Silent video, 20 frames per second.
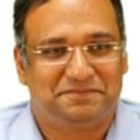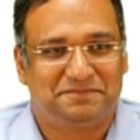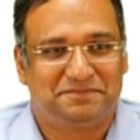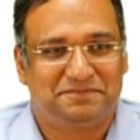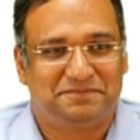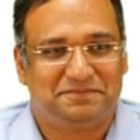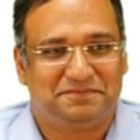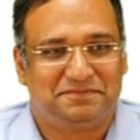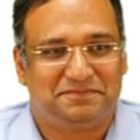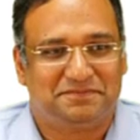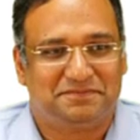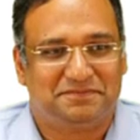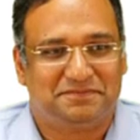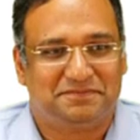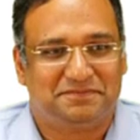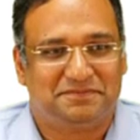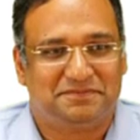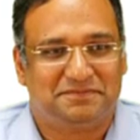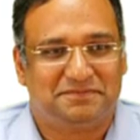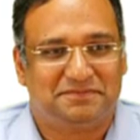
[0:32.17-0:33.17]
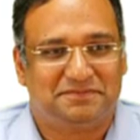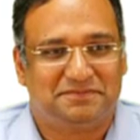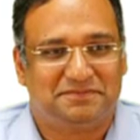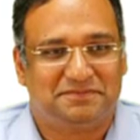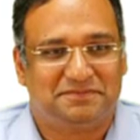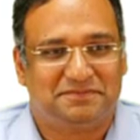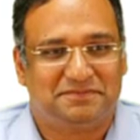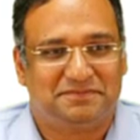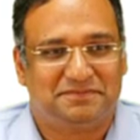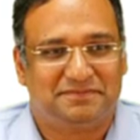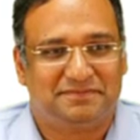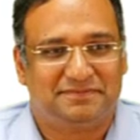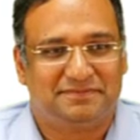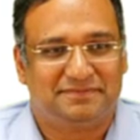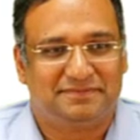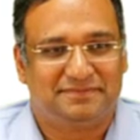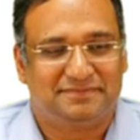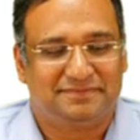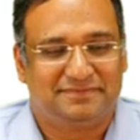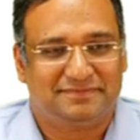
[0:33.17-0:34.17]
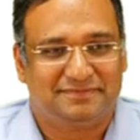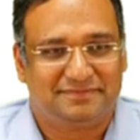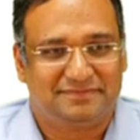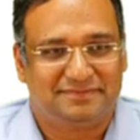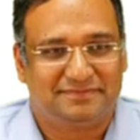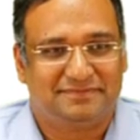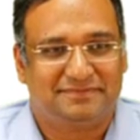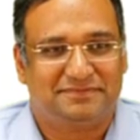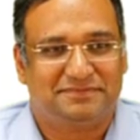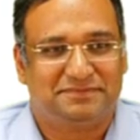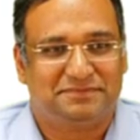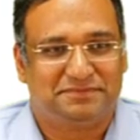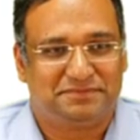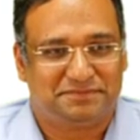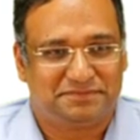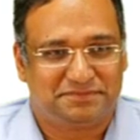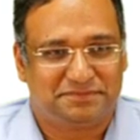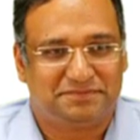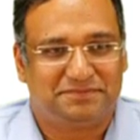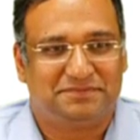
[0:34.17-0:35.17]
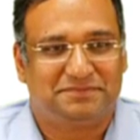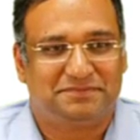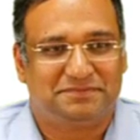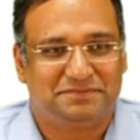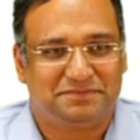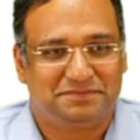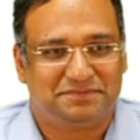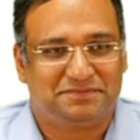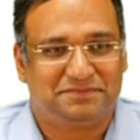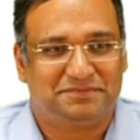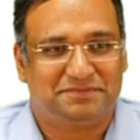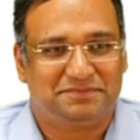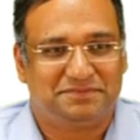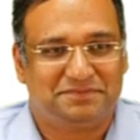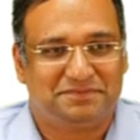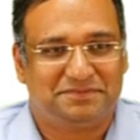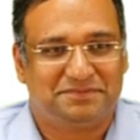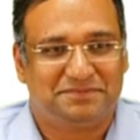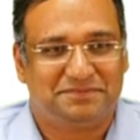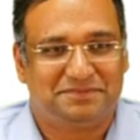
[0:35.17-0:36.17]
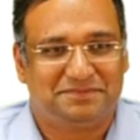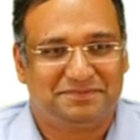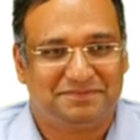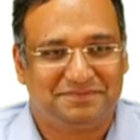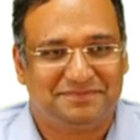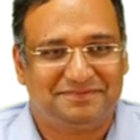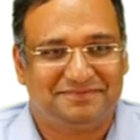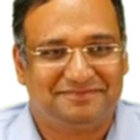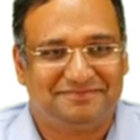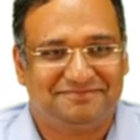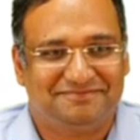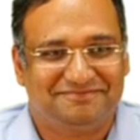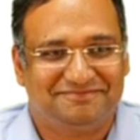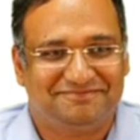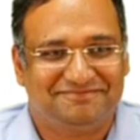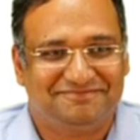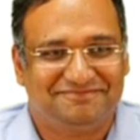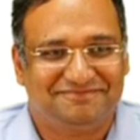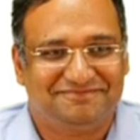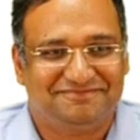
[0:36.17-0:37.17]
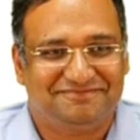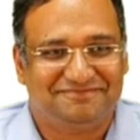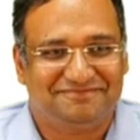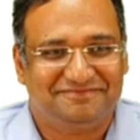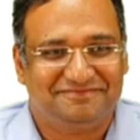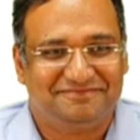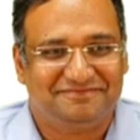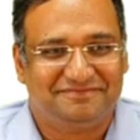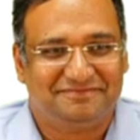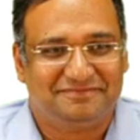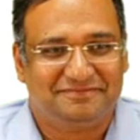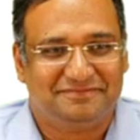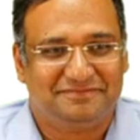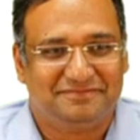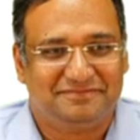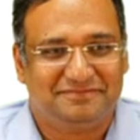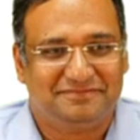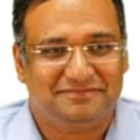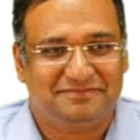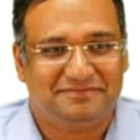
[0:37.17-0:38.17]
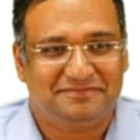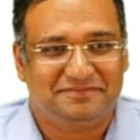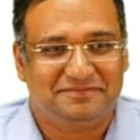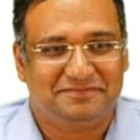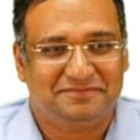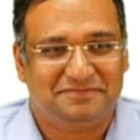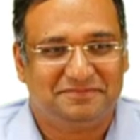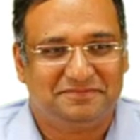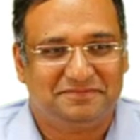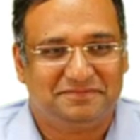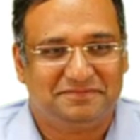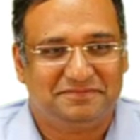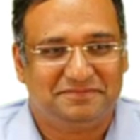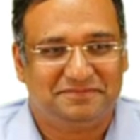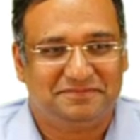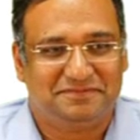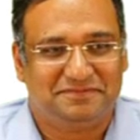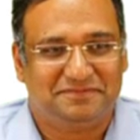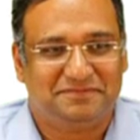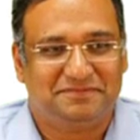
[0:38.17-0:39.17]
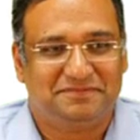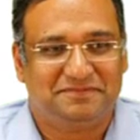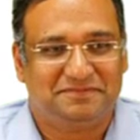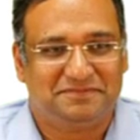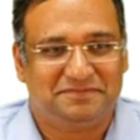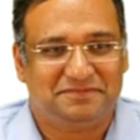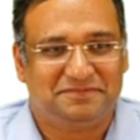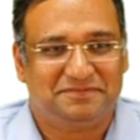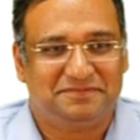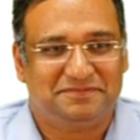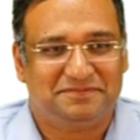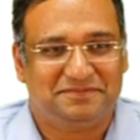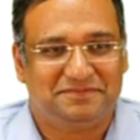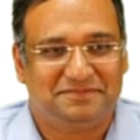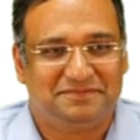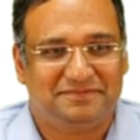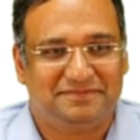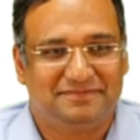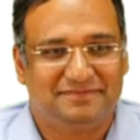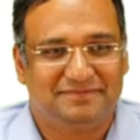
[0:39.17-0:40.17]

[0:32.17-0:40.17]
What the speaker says: The person shown says nothing.